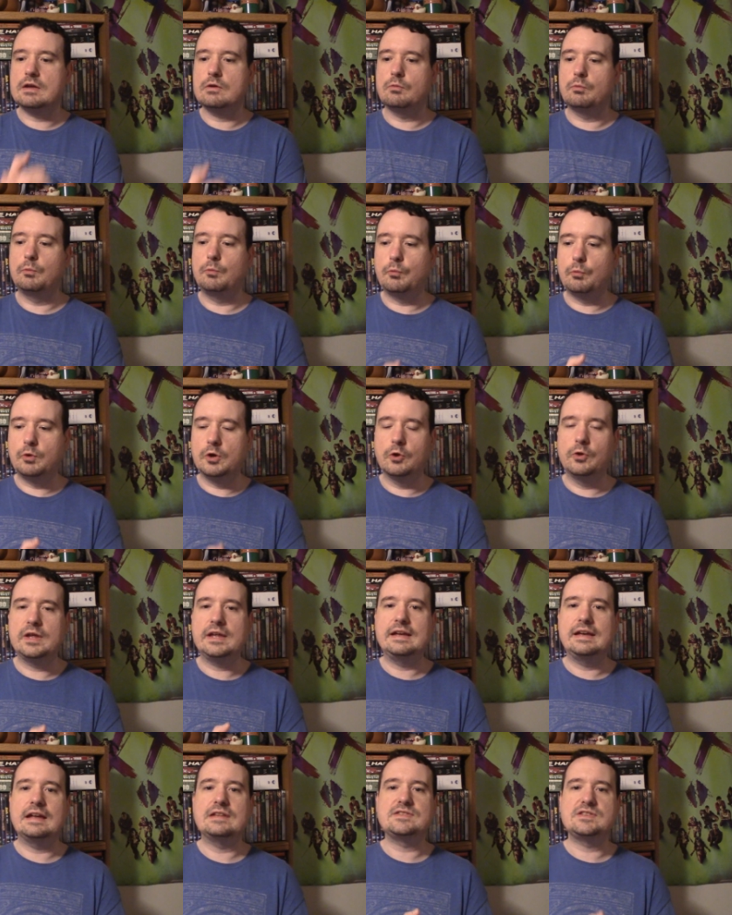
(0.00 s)

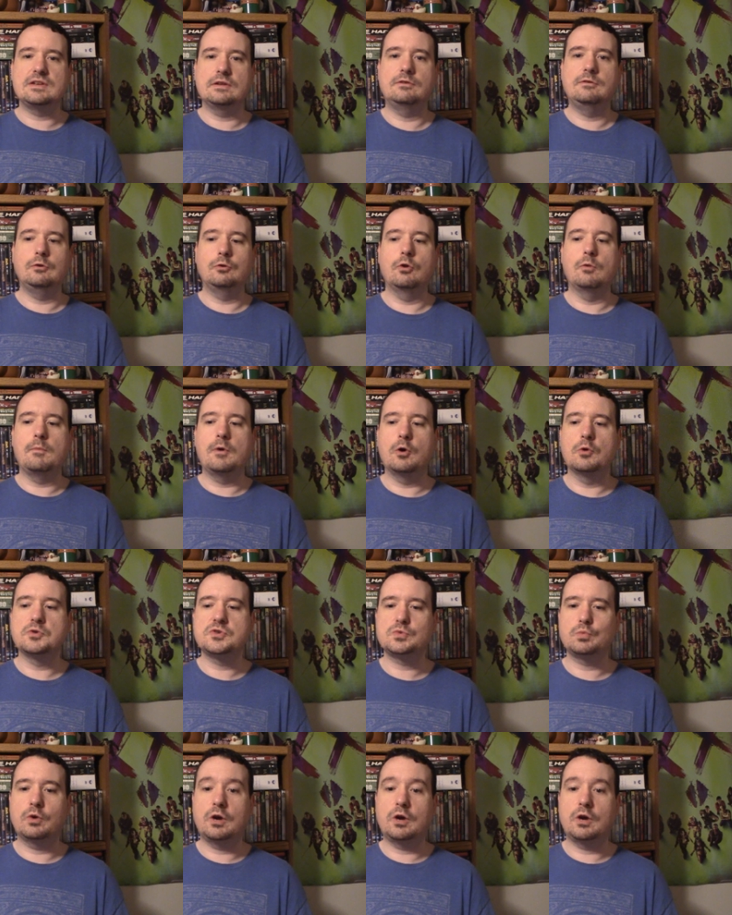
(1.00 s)
really gets it to the most,